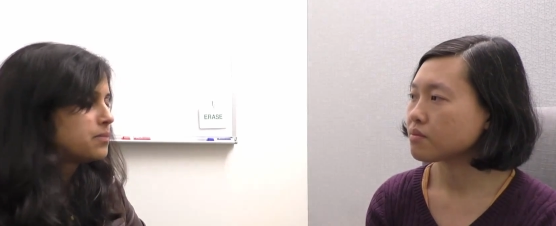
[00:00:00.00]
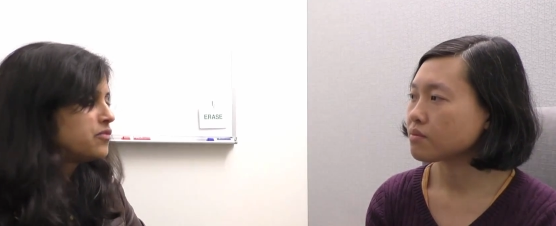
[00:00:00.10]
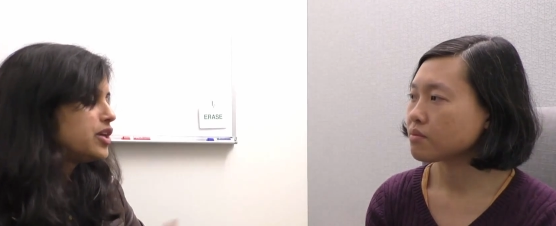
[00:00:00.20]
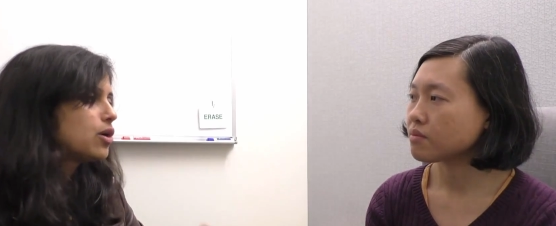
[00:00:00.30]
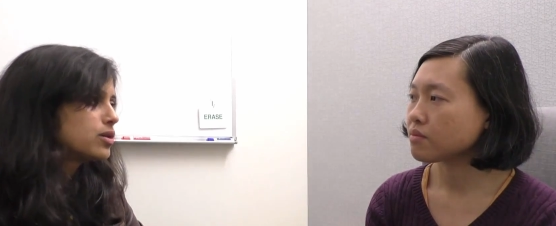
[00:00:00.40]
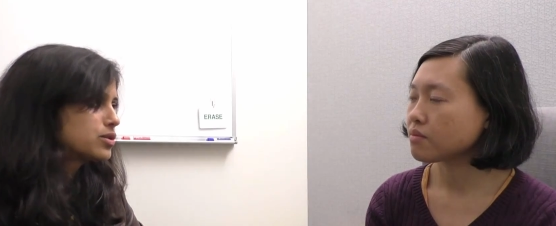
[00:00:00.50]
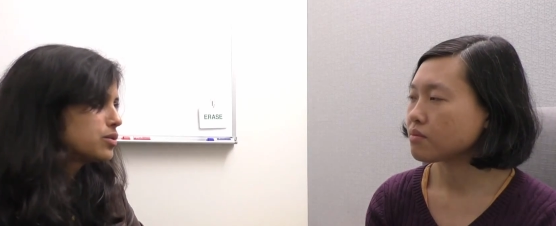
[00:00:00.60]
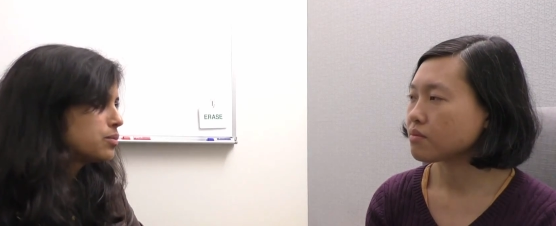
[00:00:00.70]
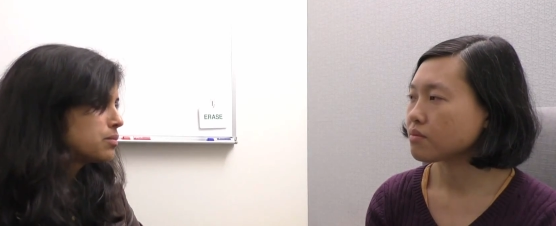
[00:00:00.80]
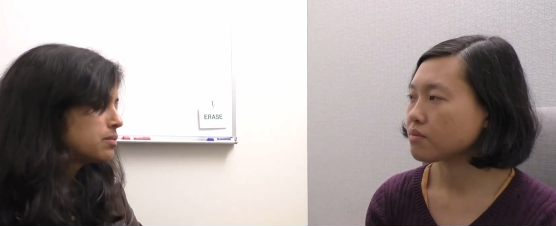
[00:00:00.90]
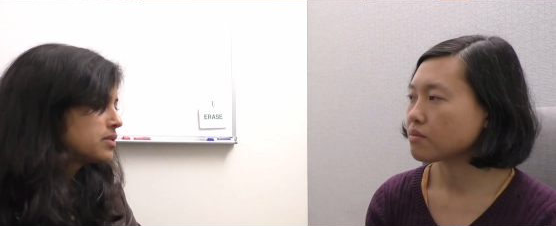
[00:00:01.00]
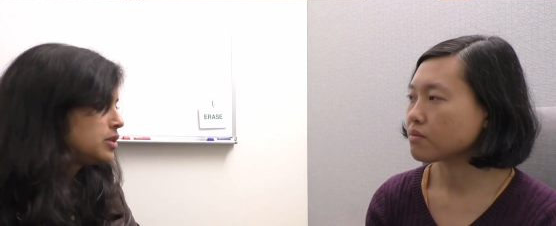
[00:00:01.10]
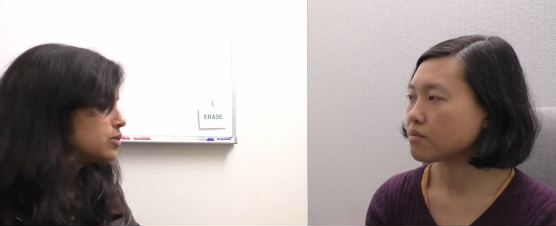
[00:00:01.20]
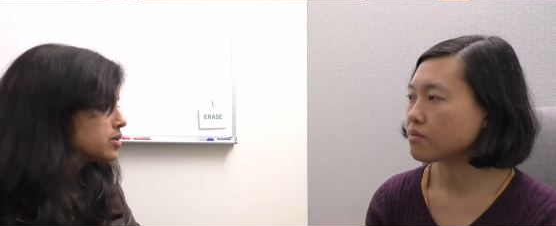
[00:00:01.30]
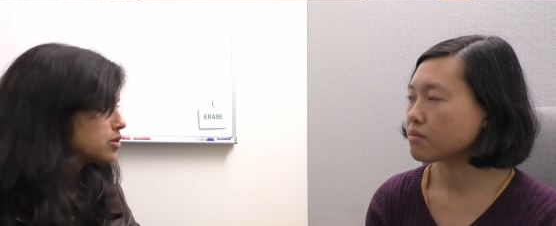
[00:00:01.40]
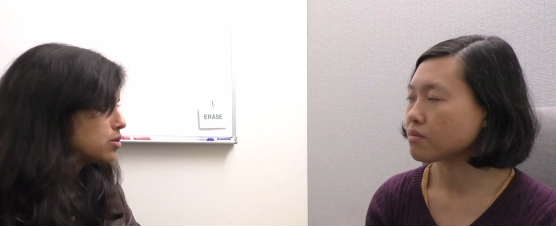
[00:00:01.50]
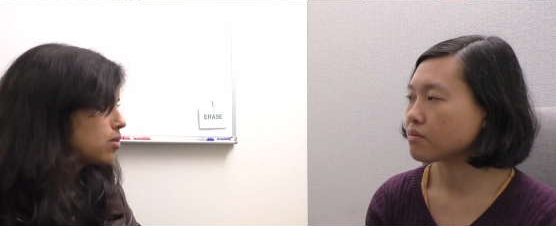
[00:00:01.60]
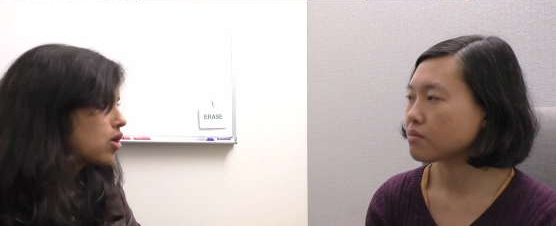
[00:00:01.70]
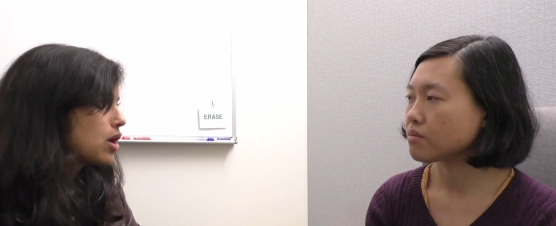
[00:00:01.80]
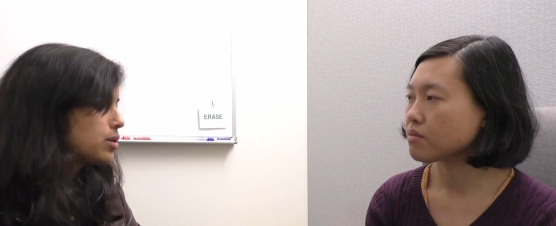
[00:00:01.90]
Speaker 1: we also use it to
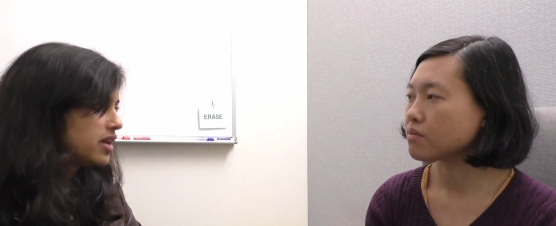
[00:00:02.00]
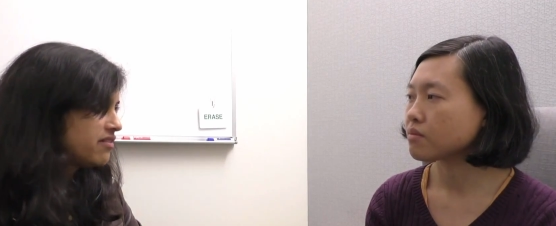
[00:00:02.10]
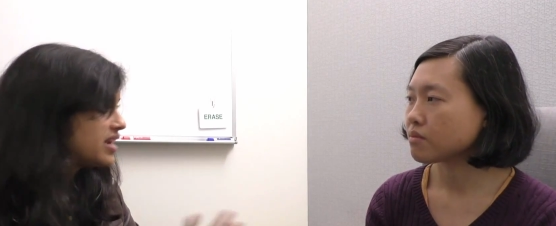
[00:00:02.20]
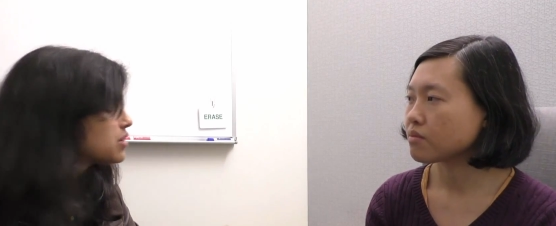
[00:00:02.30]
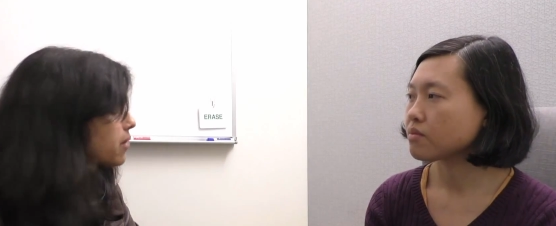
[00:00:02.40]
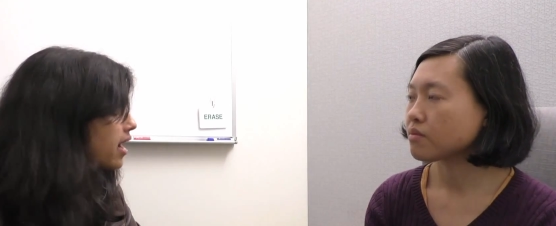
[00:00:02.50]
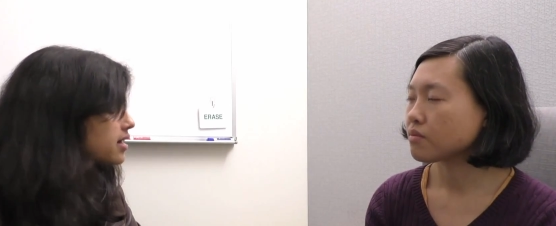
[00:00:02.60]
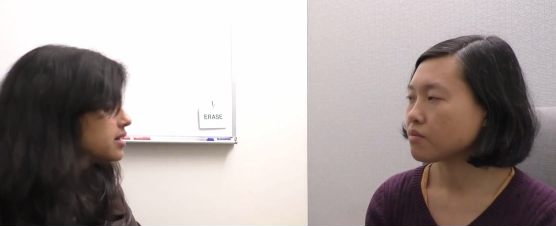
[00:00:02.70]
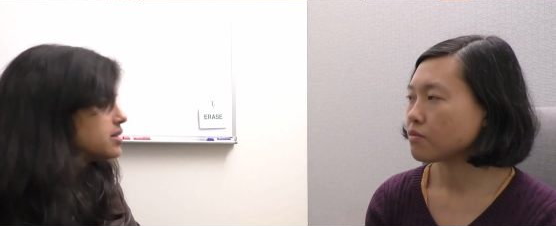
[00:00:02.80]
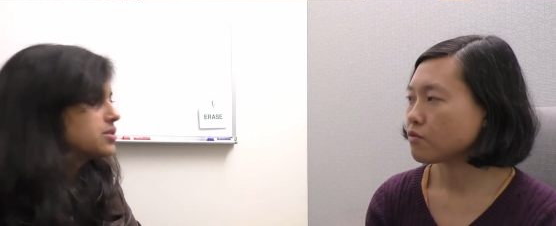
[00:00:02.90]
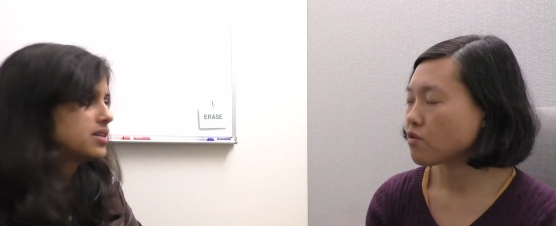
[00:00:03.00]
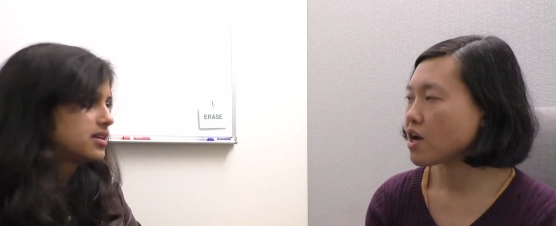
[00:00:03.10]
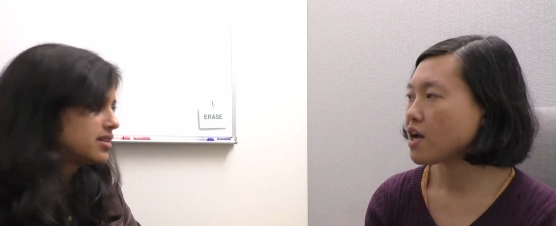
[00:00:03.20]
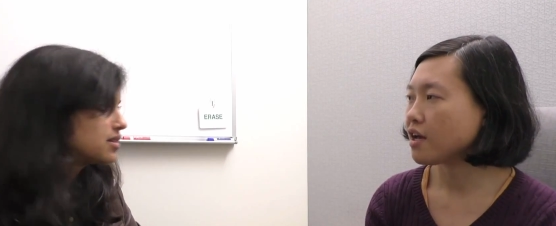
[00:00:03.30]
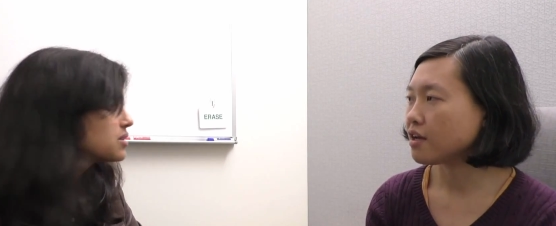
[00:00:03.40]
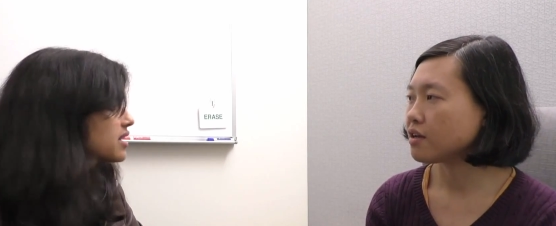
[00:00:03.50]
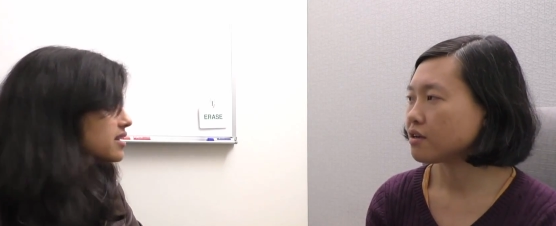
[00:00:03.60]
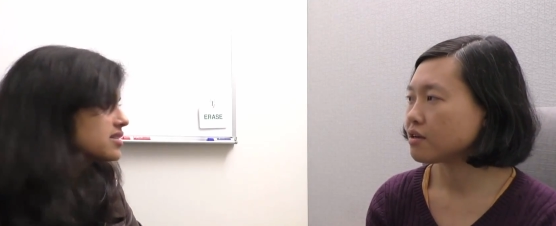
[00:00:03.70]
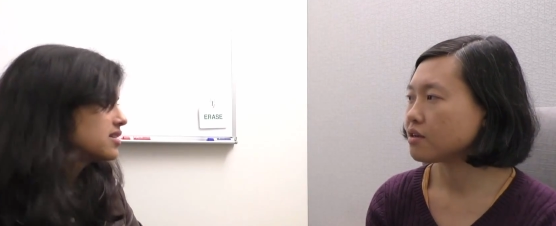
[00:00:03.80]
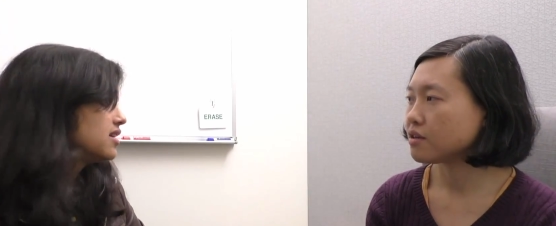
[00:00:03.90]
mock out event trackers and other
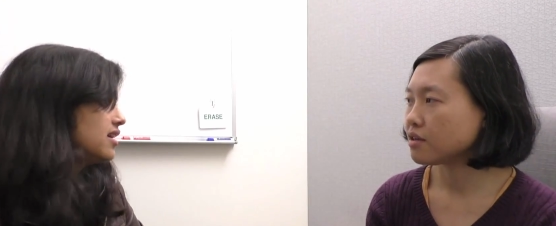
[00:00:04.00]
things.